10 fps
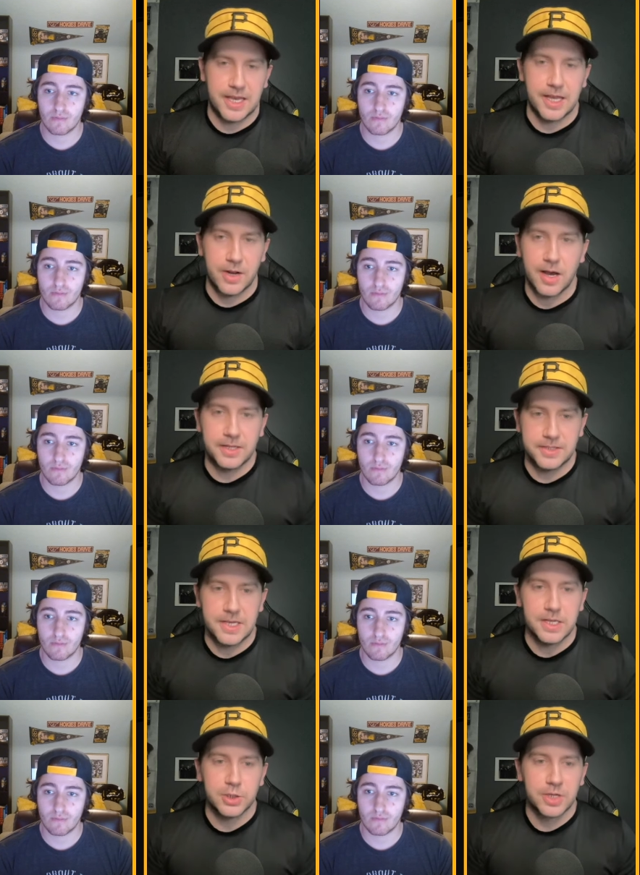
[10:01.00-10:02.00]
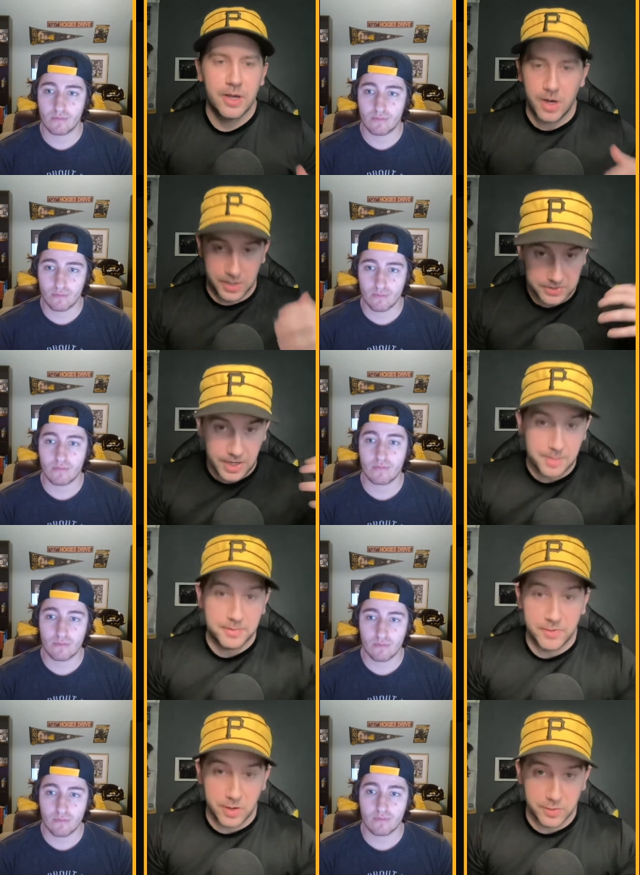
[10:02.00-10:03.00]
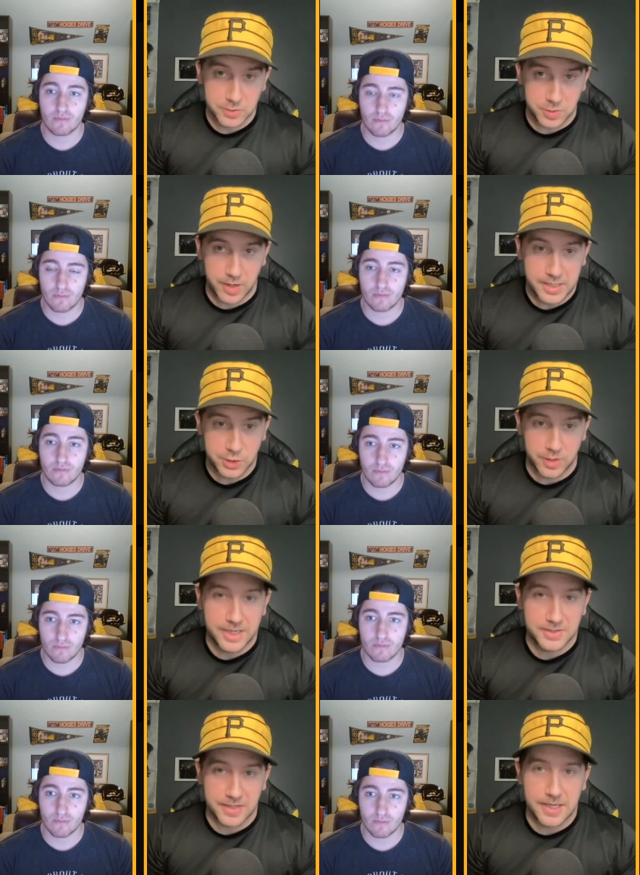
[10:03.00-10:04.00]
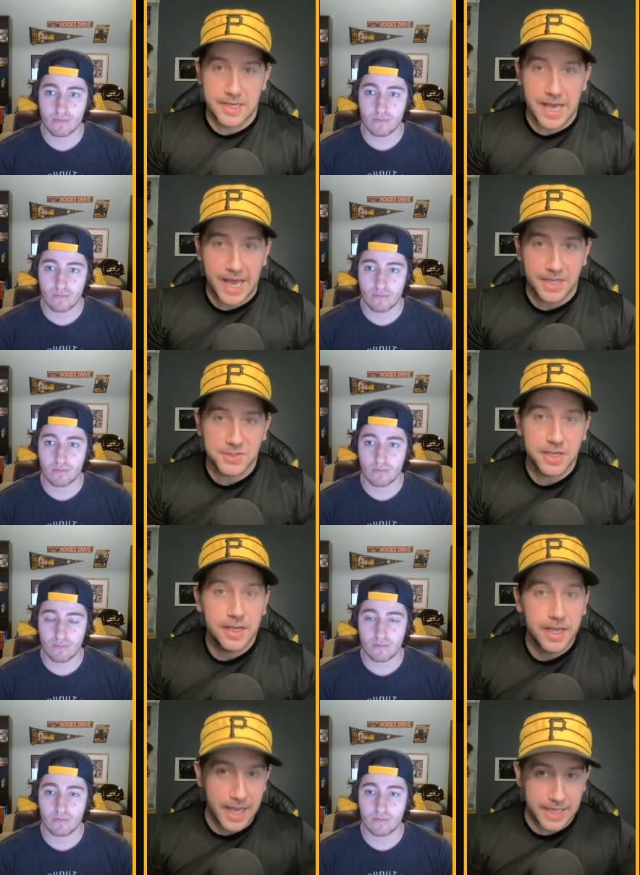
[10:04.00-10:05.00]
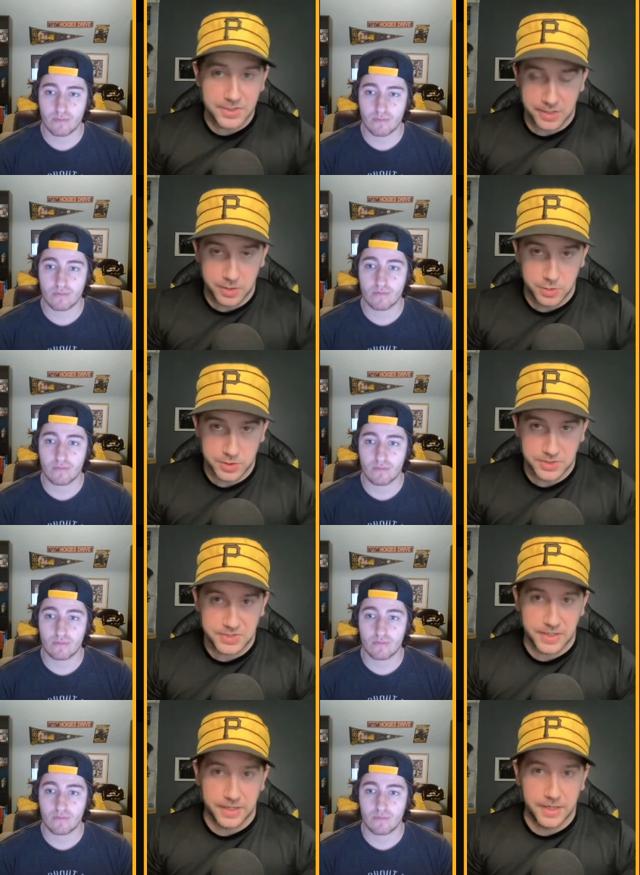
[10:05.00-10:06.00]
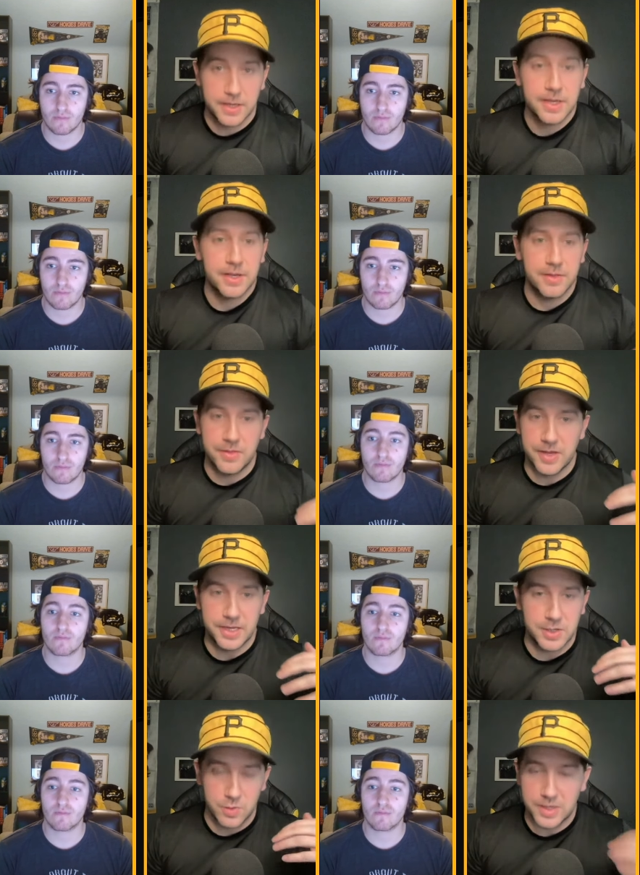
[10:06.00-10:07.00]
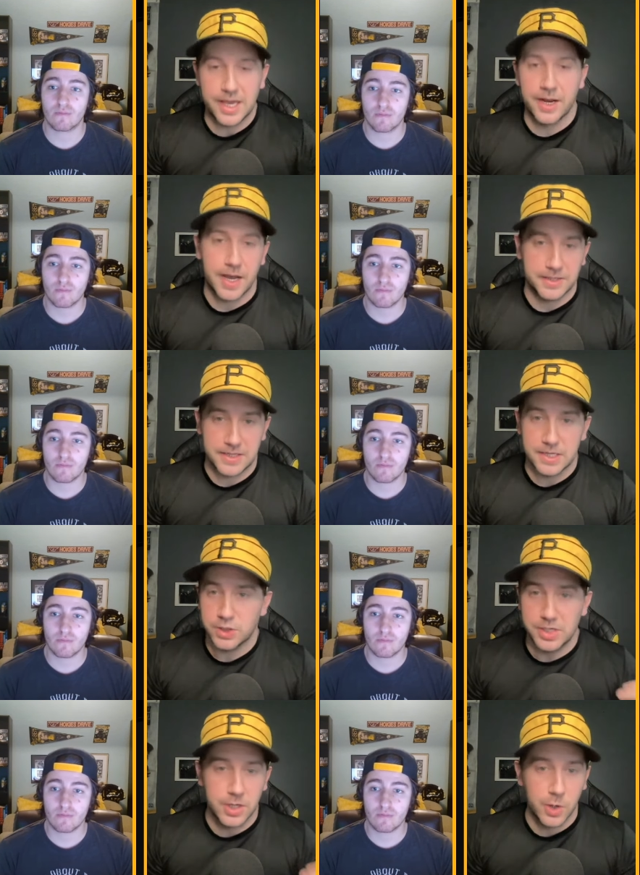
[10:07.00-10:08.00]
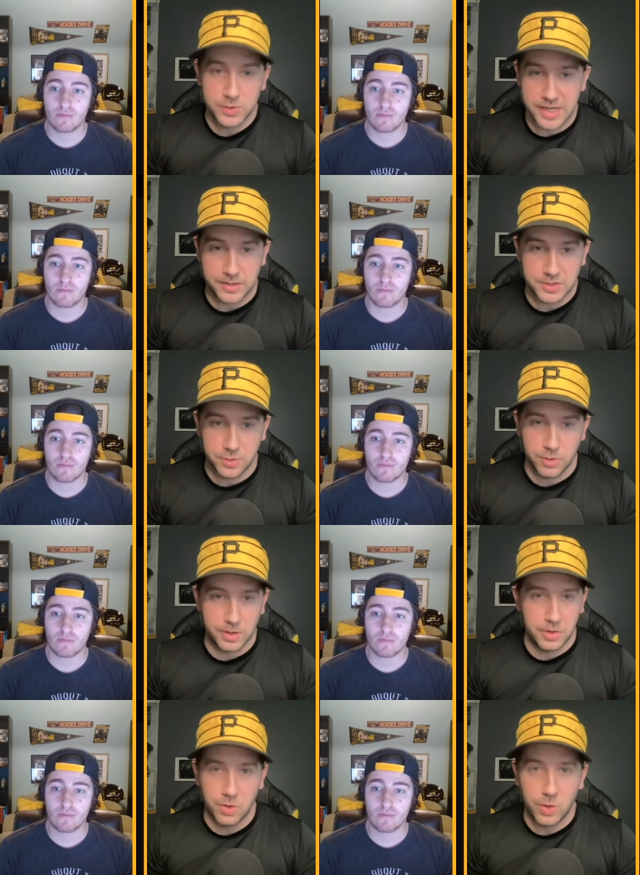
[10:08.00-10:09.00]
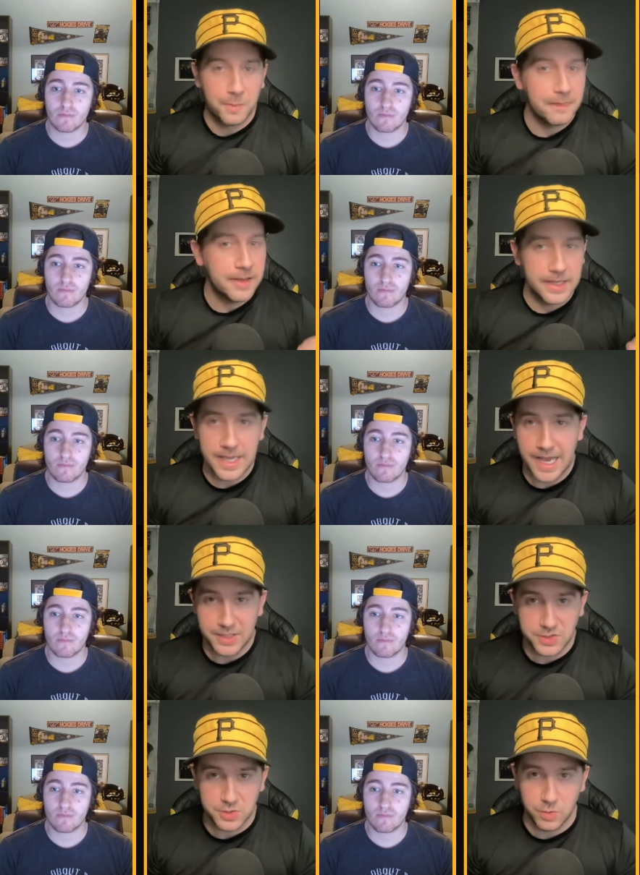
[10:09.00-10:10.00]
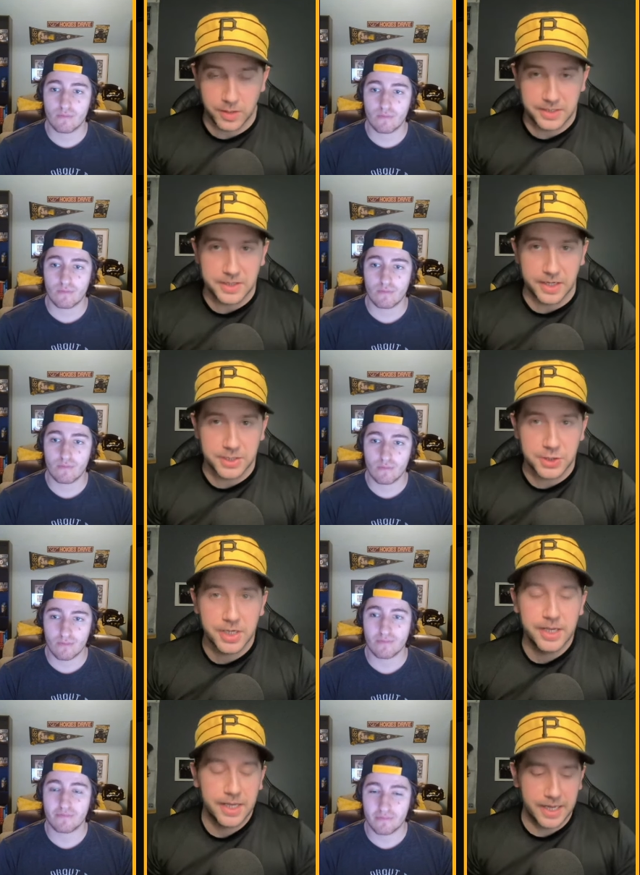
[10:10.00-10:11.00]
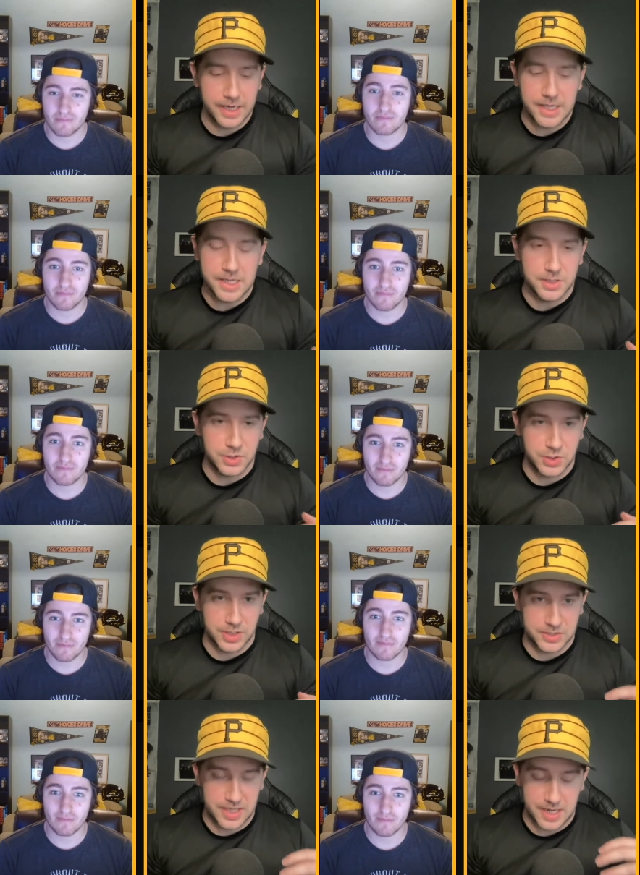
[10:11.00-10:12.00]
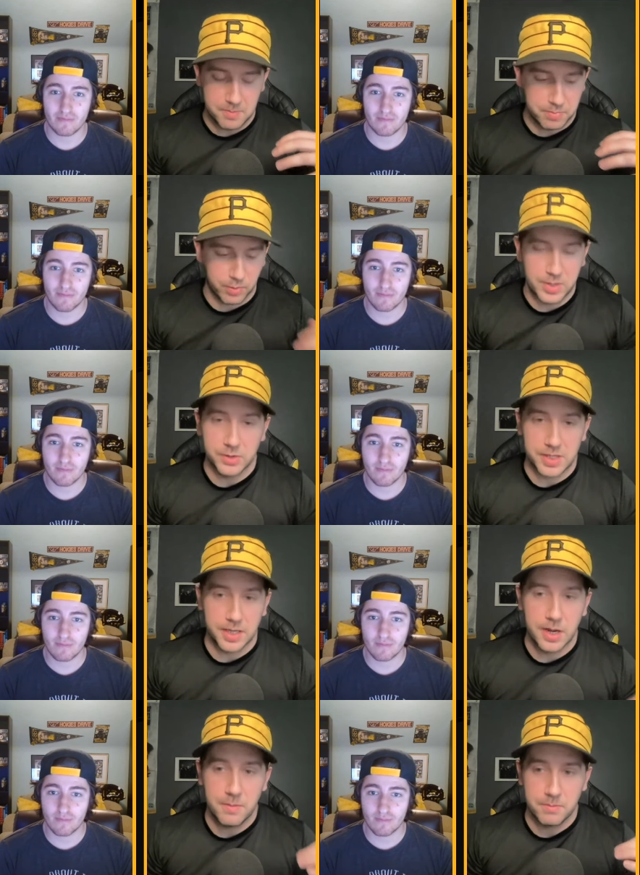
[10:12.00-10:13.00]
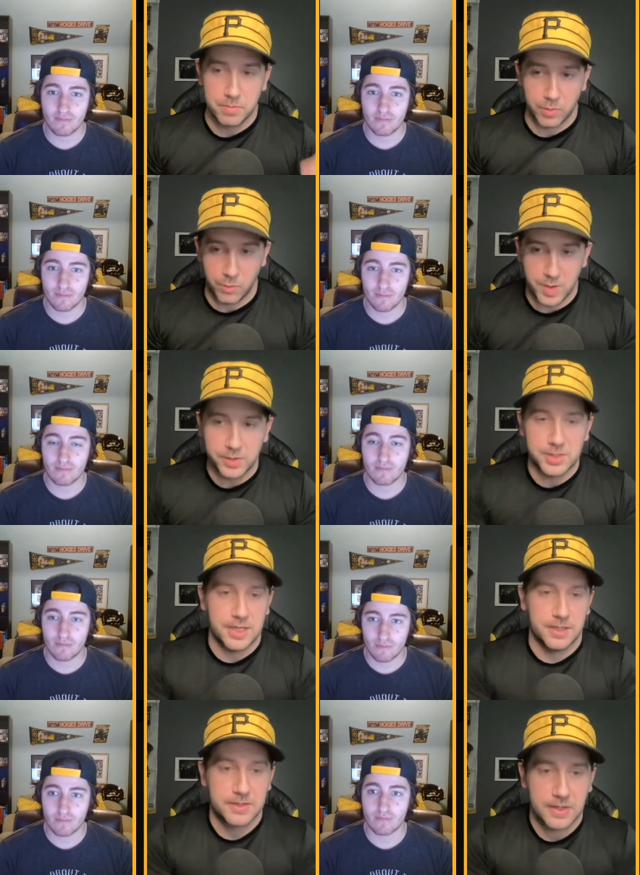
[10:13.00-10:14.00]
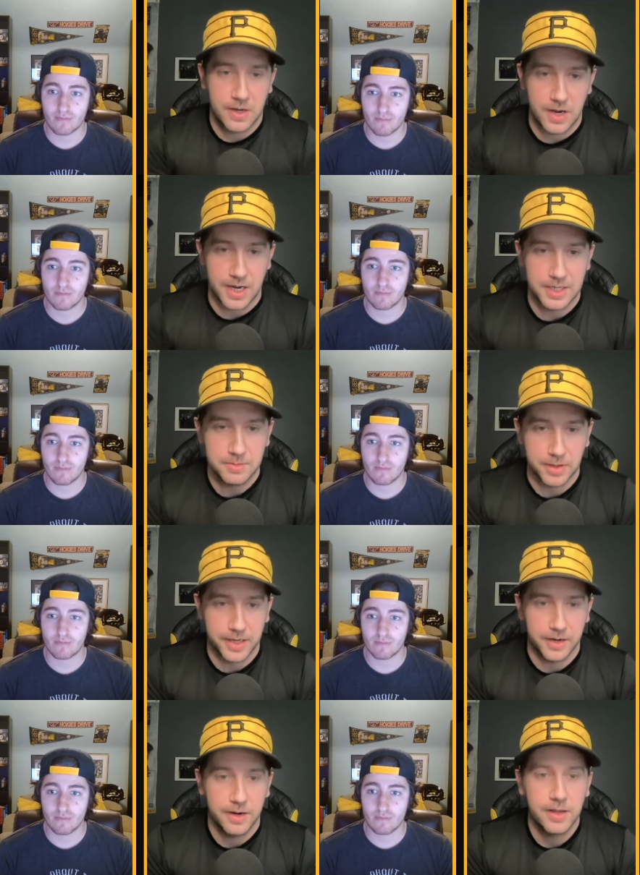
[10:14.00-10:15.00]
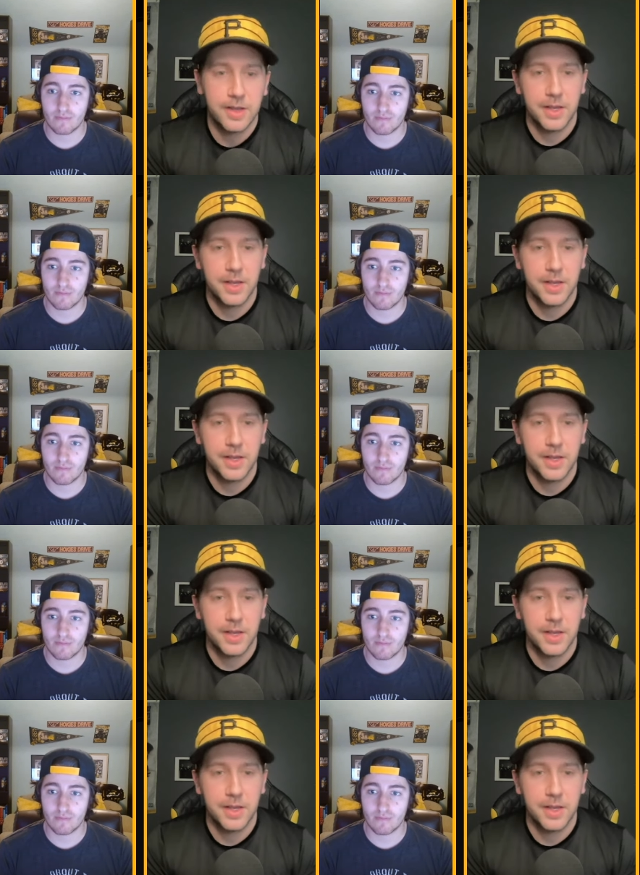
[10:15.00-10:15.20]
Speaker 1: cannot teach on top of all those great traits that he has as a coach's son that you cannot teach. He knows how to score a goal. He has scoring touch and he is just a brilliant, brilliant hockey player.